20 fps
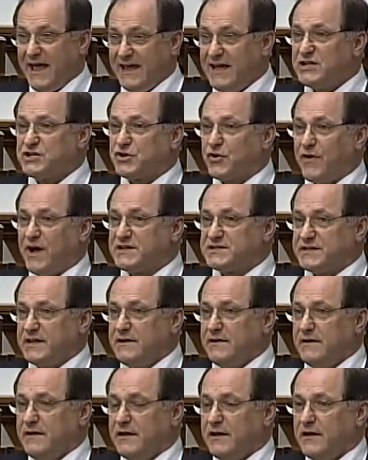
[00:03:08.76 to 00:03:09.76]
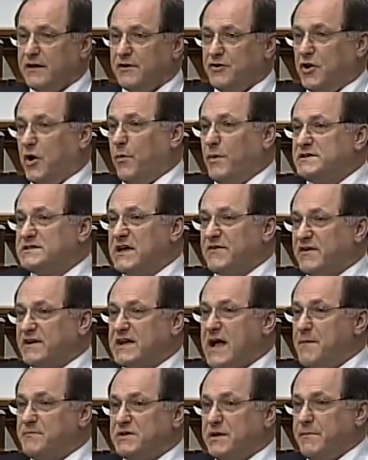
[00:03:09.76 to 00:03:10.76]
Interesting. No one's ever
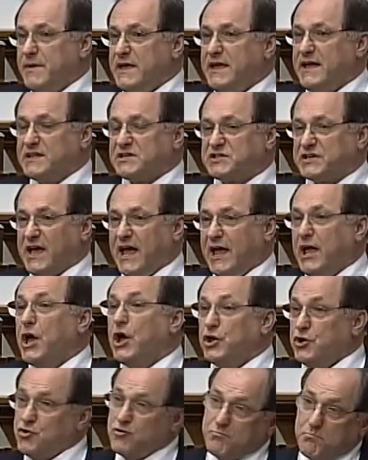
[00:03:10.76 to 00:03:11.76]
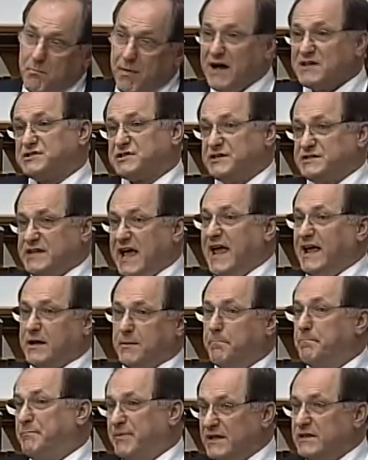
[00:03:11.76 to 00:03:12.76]
come to me and say, you must
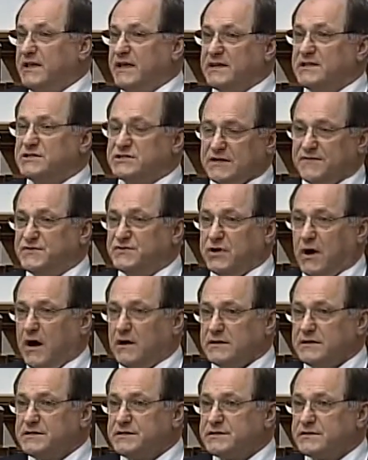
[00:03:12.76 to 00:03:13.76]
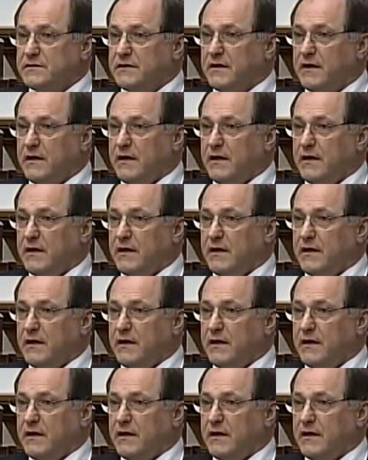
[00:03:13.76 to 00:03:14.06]
take billions of dollars.